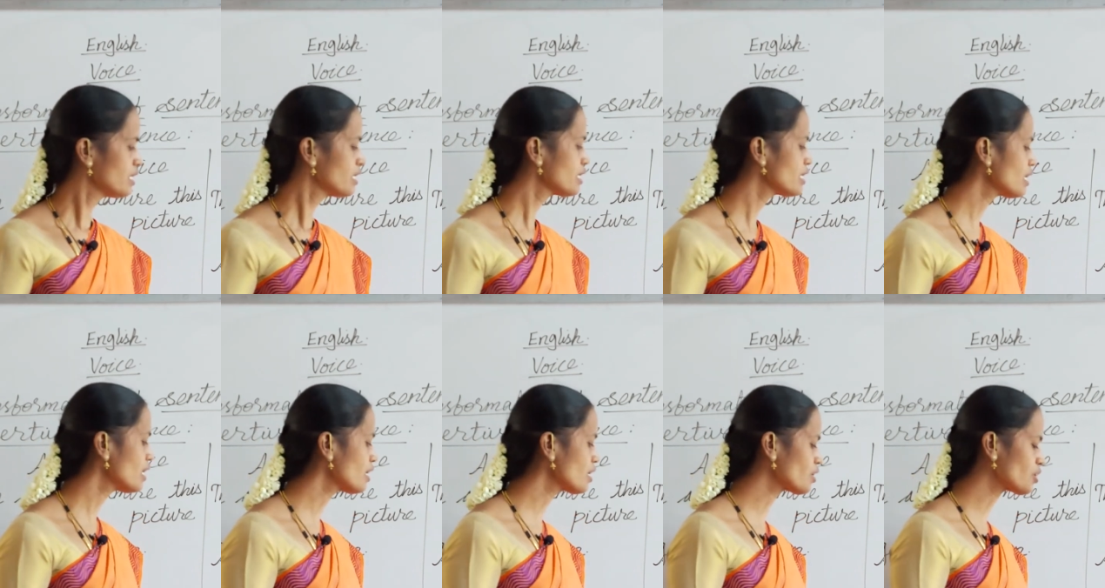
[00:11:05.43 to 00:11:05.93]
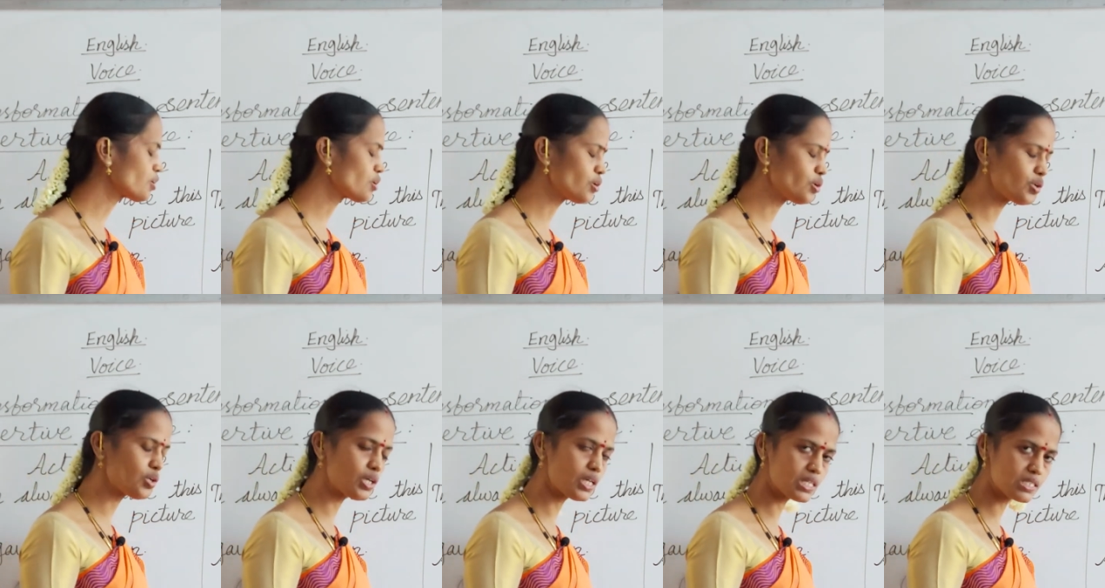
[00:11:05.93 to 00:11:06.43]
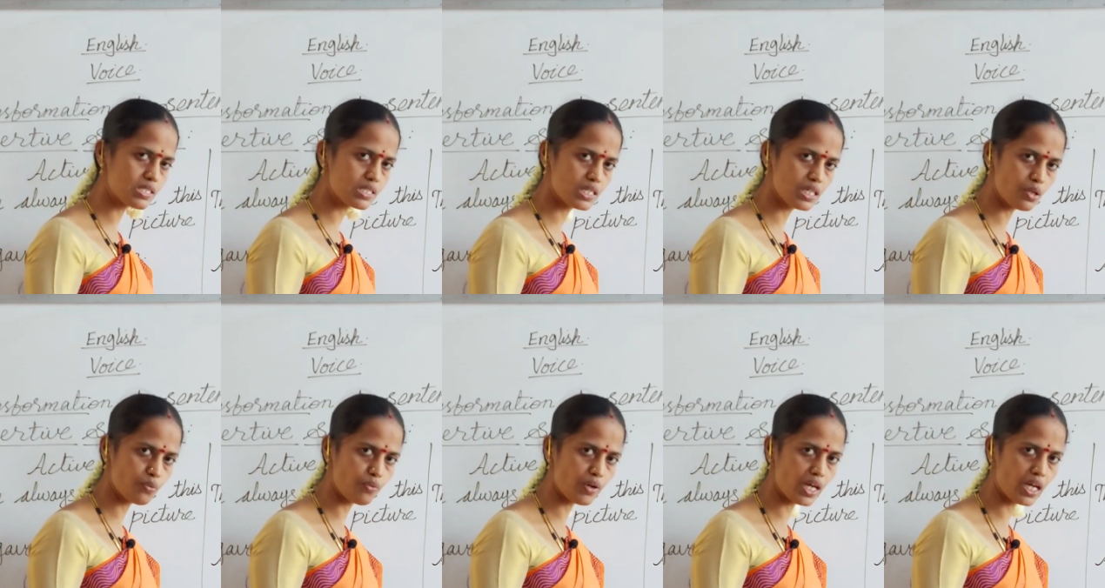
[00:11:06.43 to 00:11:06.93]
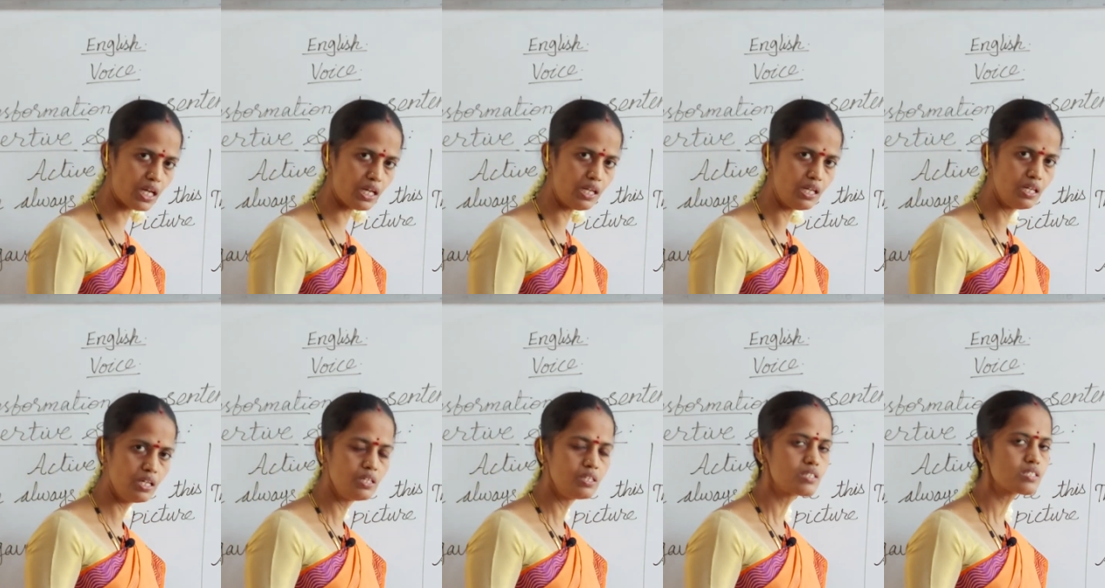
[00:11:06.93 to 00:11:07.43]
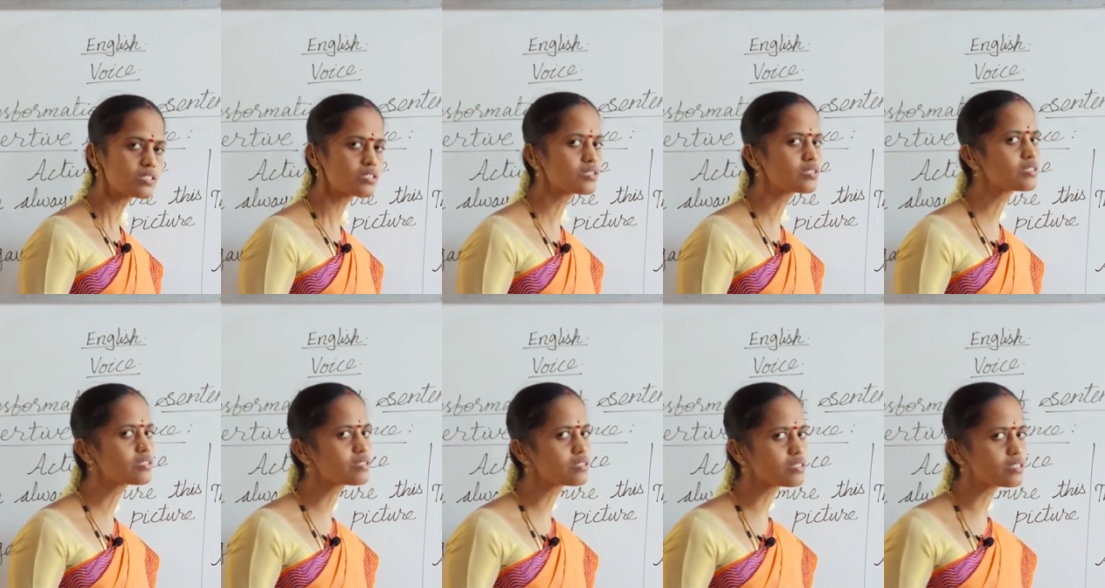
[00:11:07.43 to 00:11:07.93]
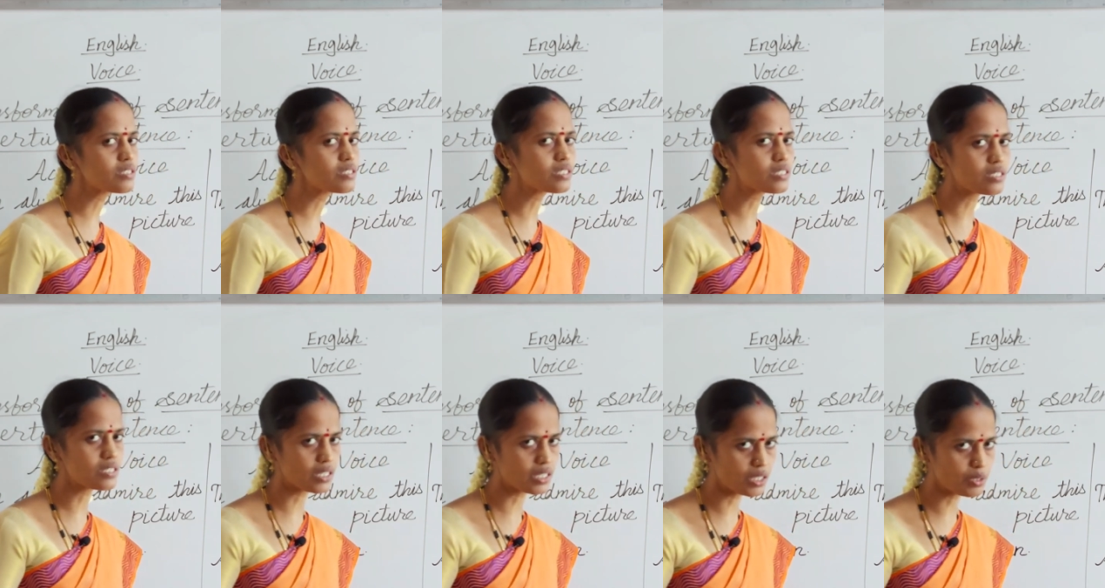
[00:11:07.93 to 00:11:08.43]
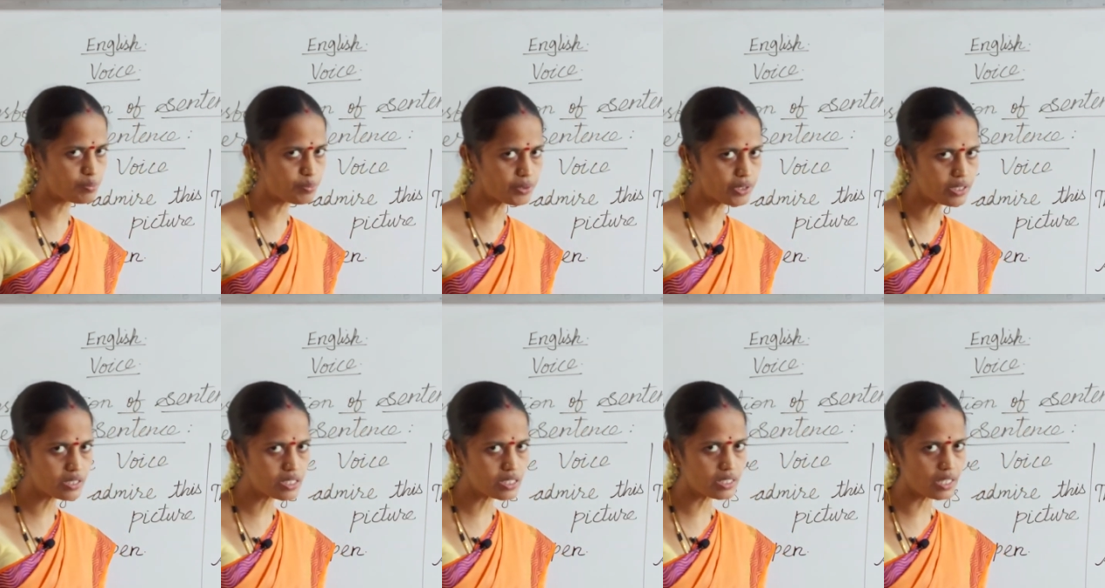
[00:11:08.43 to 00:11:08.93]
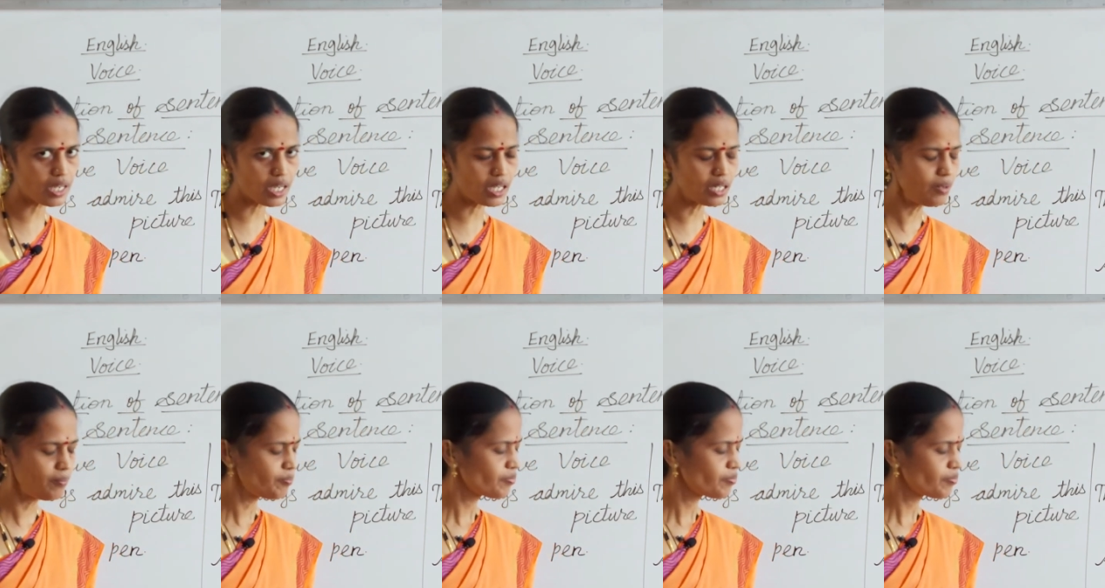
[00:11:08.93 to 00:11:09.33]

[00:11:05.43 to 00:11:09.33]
Here you is given. So this is the second person.